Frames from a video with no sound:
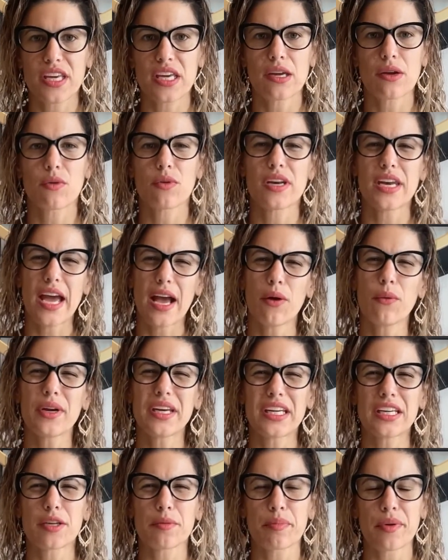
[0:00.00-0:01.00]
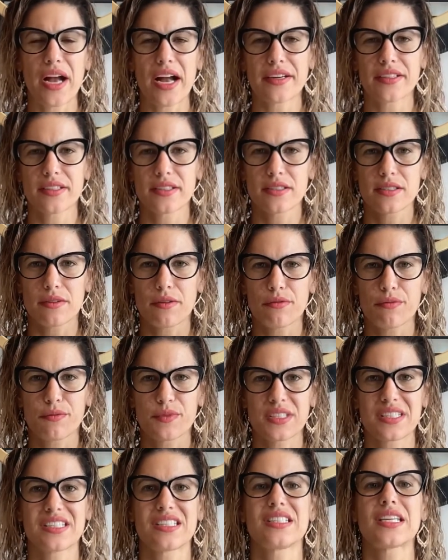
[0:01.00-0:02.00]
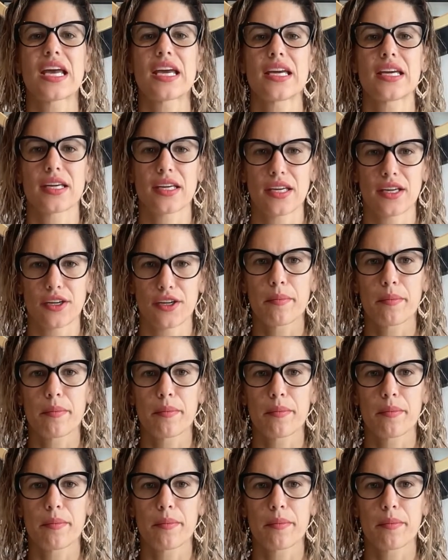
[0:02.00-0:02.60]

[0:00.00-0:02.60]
Now we need to practice staying here.